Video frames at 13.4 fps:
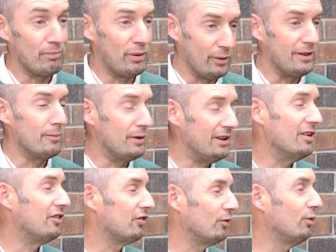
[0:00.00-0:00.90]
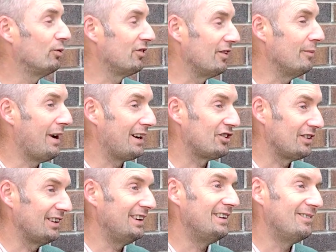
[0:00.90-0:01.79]
putting them in the soil to them
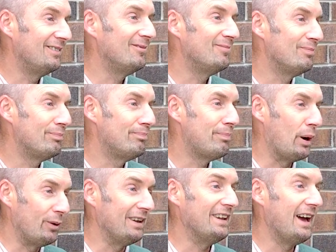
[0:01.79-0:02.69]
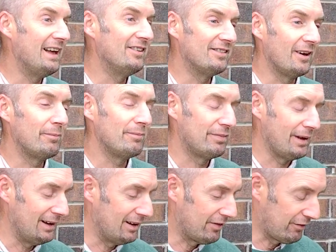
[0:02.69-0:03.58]
actually poking their heads up
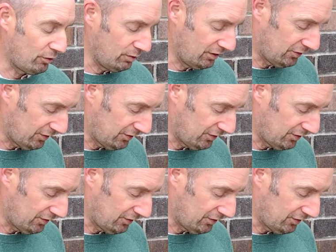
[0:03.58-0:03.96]
through the